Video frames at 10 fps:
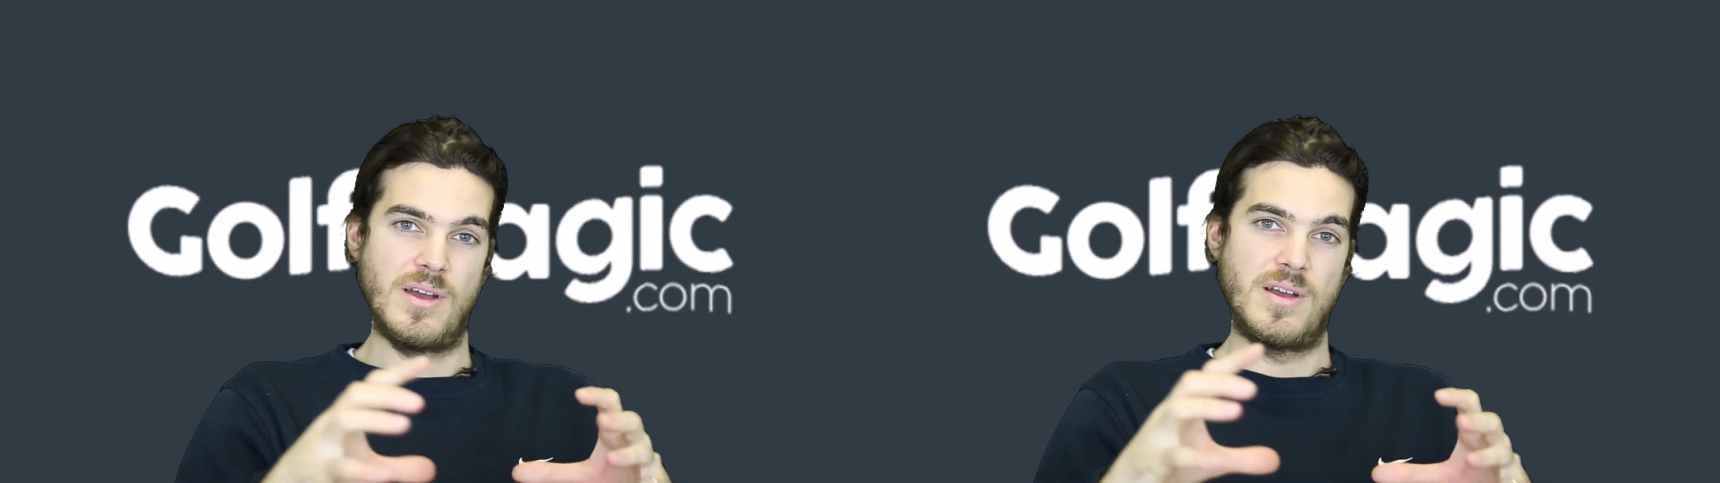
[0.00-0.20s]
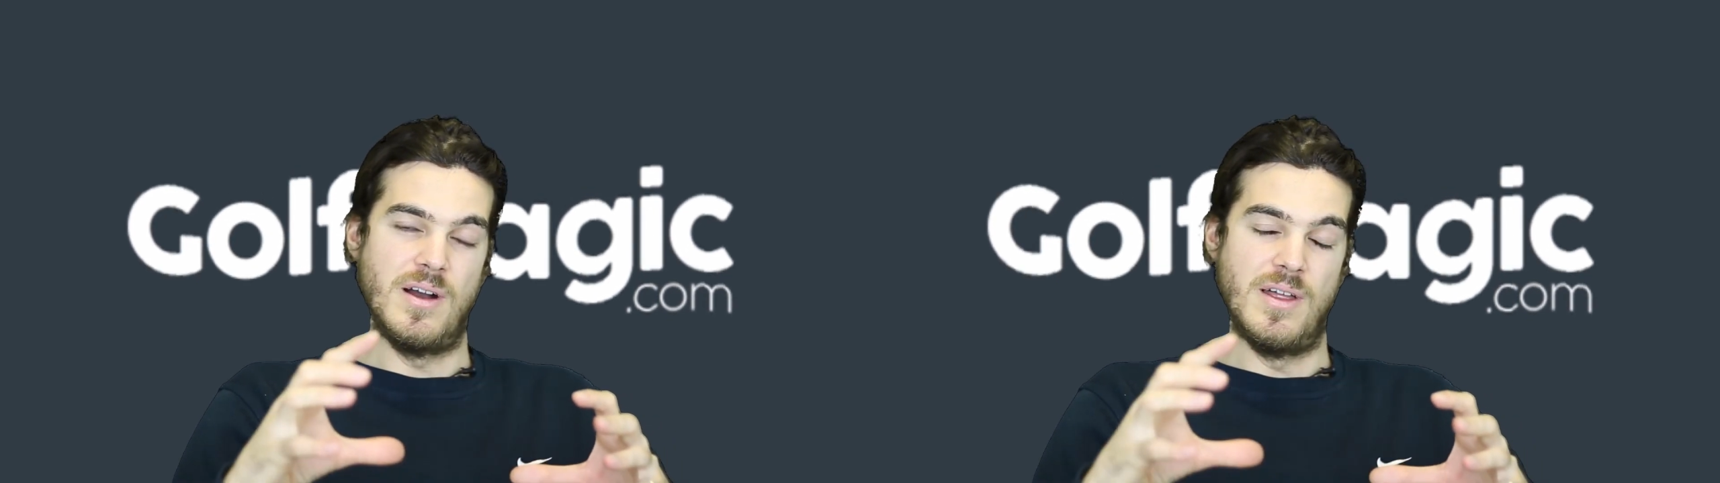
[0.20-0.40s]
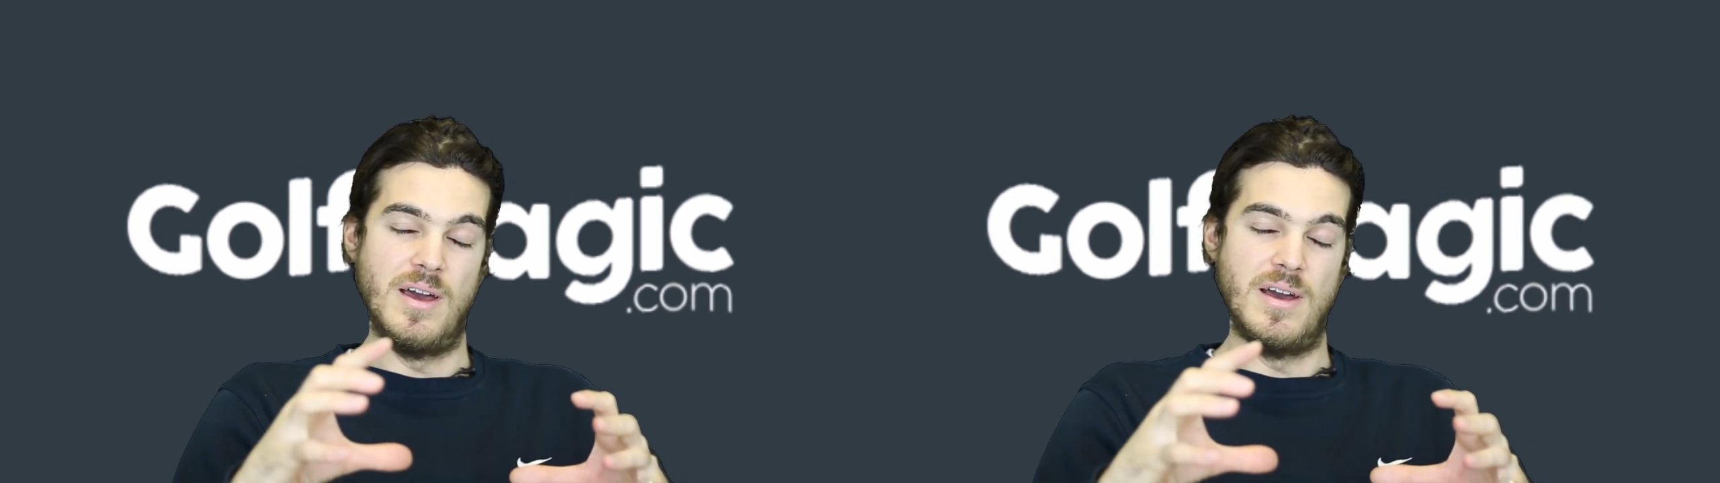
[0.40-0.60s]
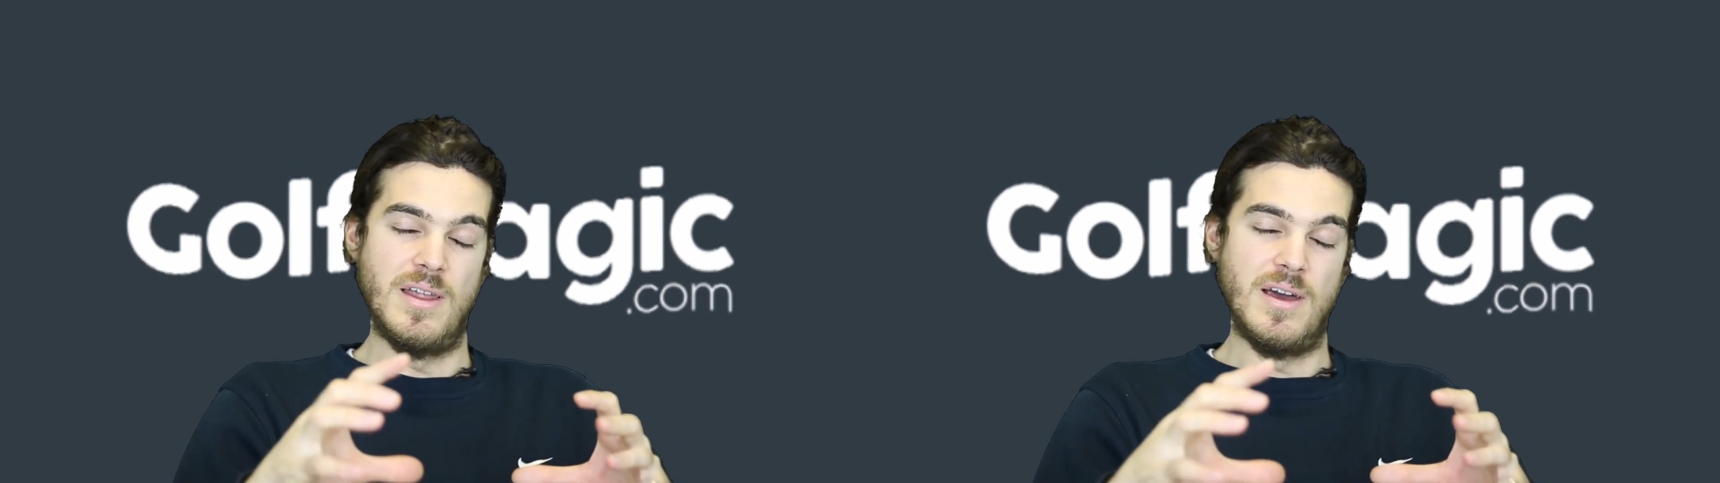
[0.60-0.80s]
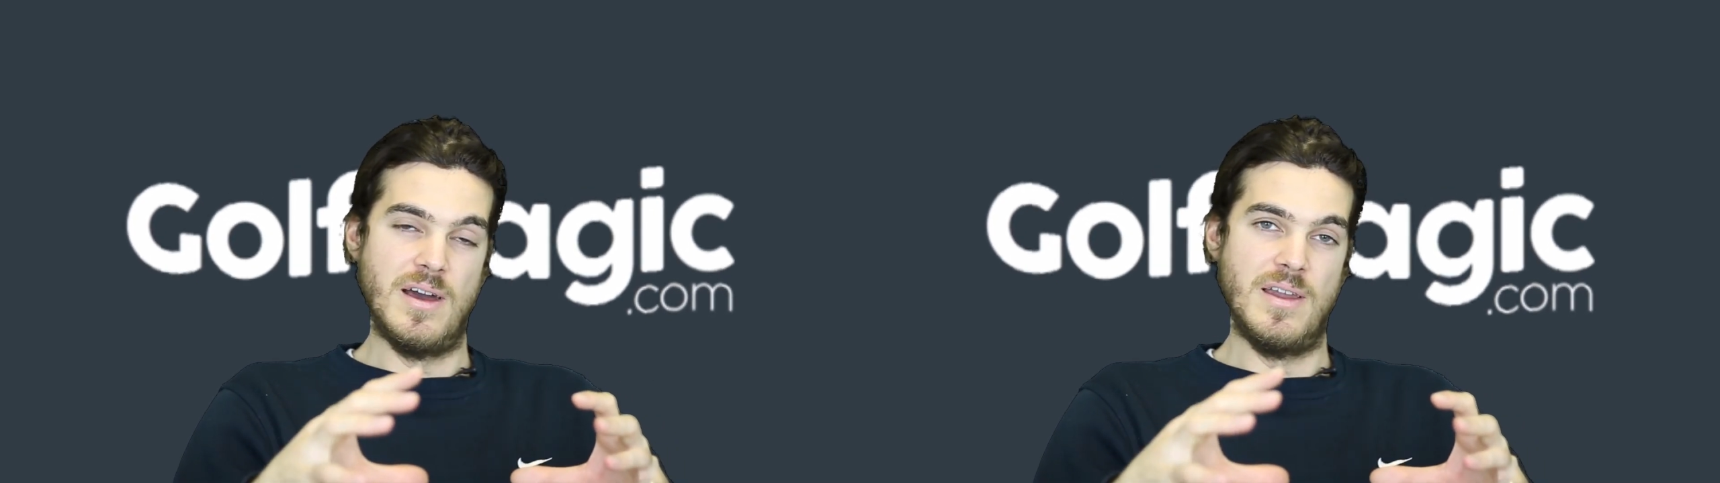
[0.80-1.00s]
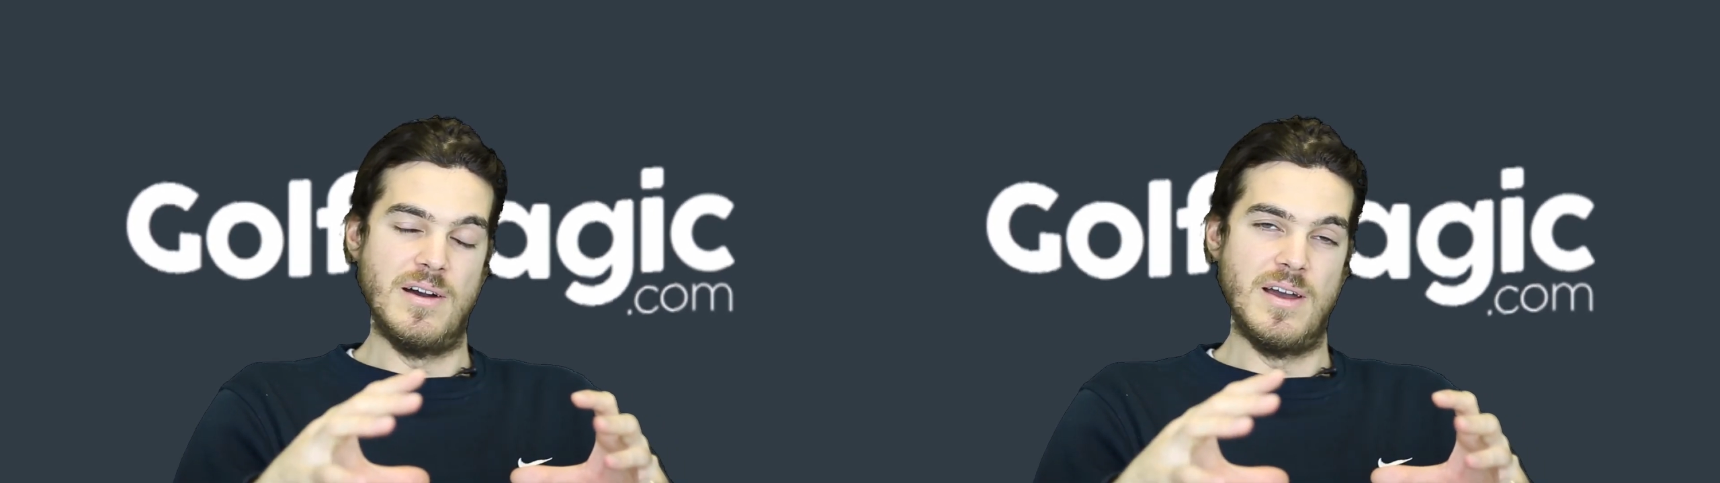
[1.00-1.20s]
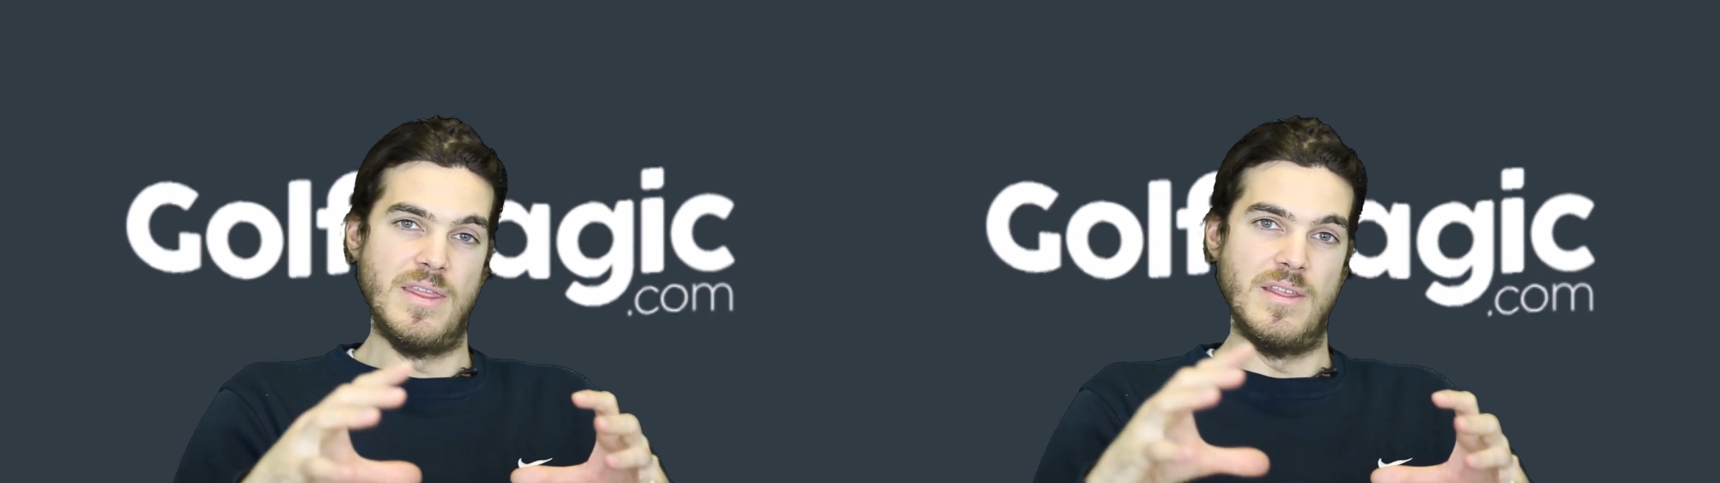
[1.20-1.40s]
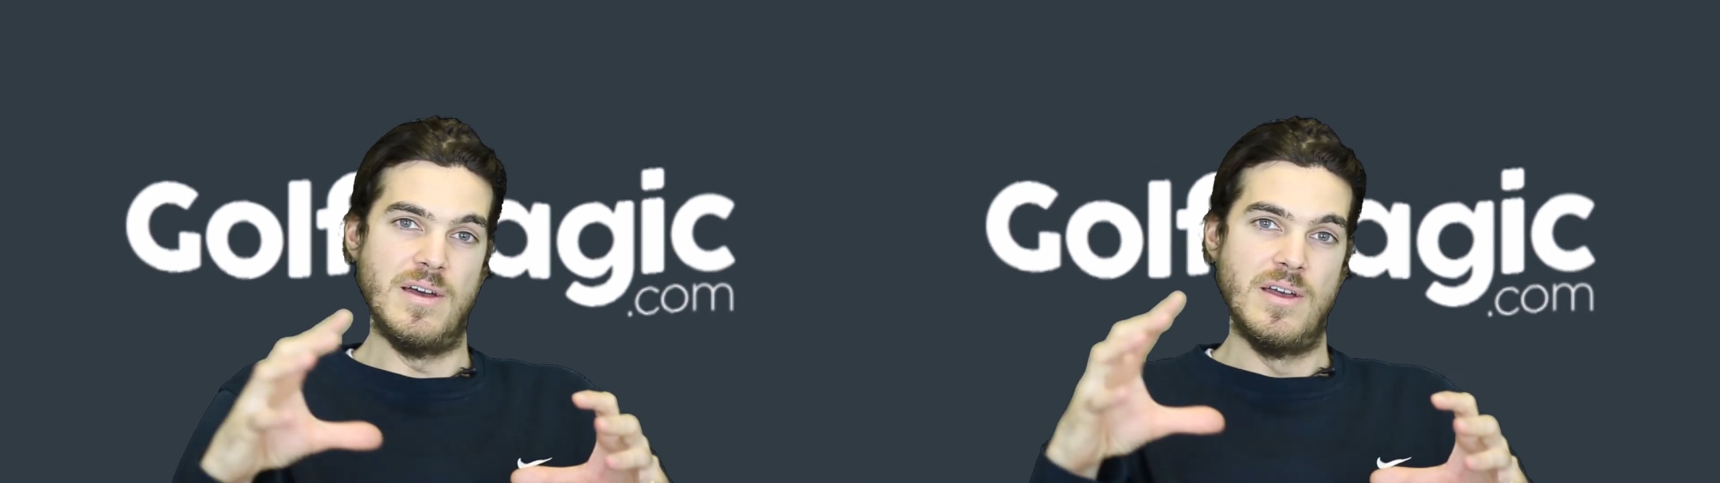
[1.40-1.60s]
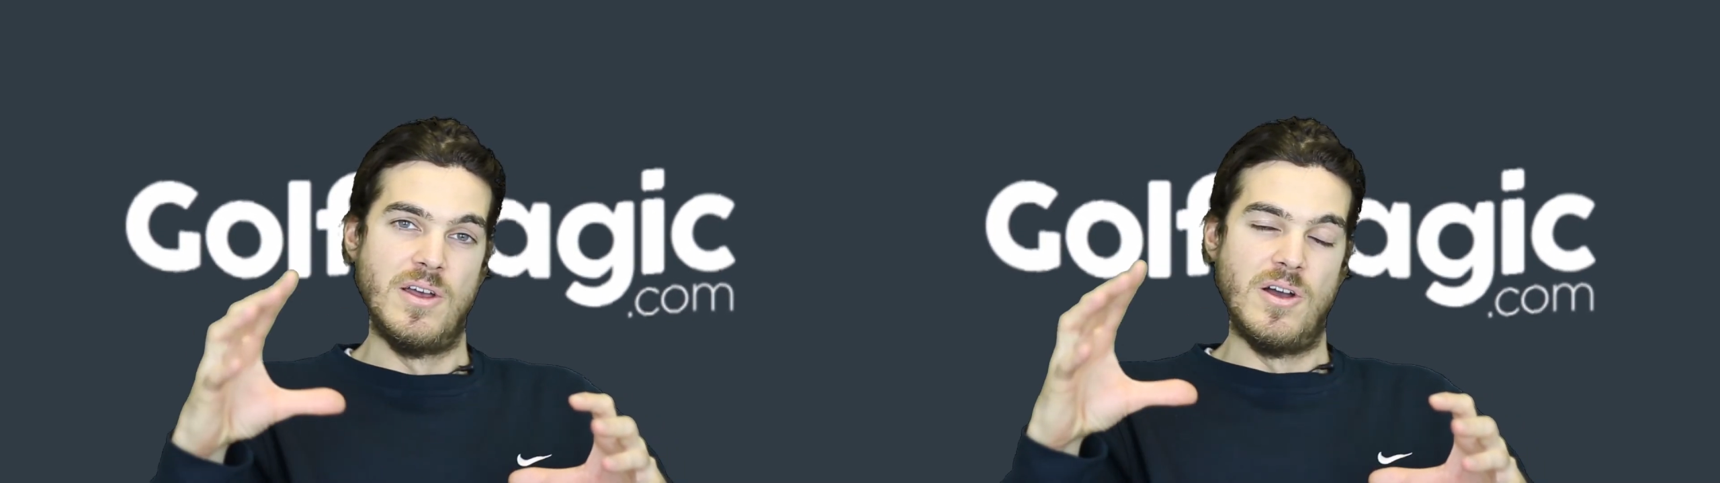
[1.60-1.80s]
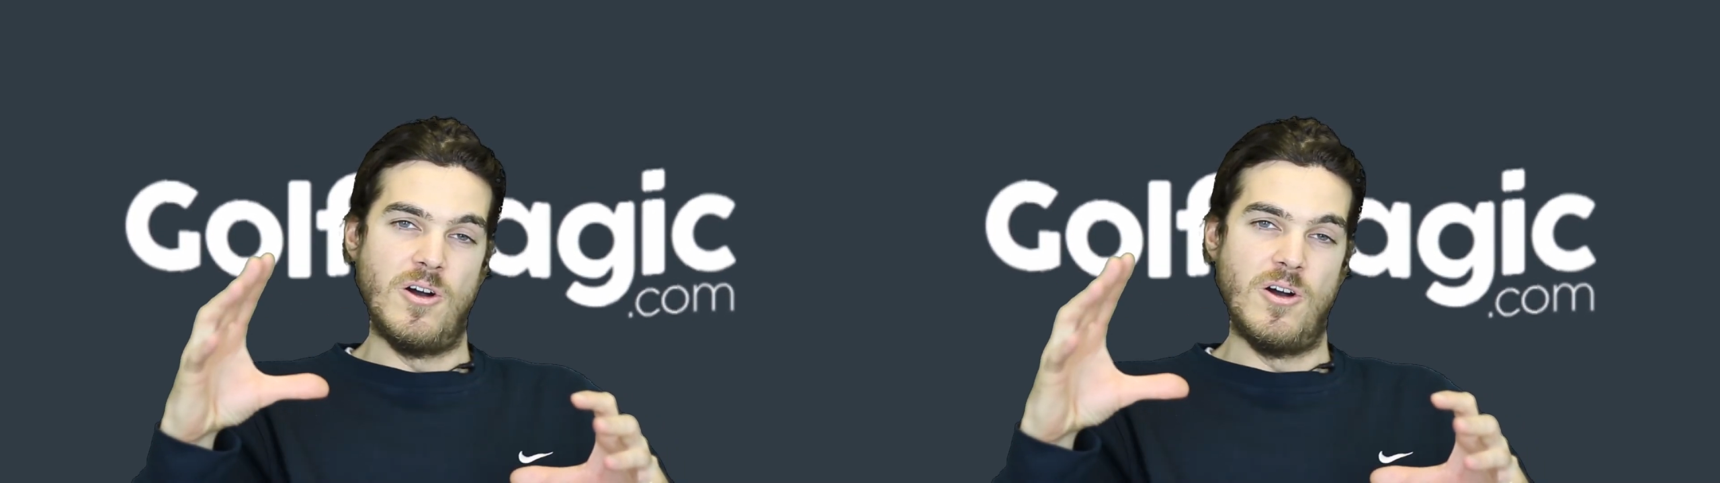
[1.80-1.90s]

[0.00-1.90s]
an iron that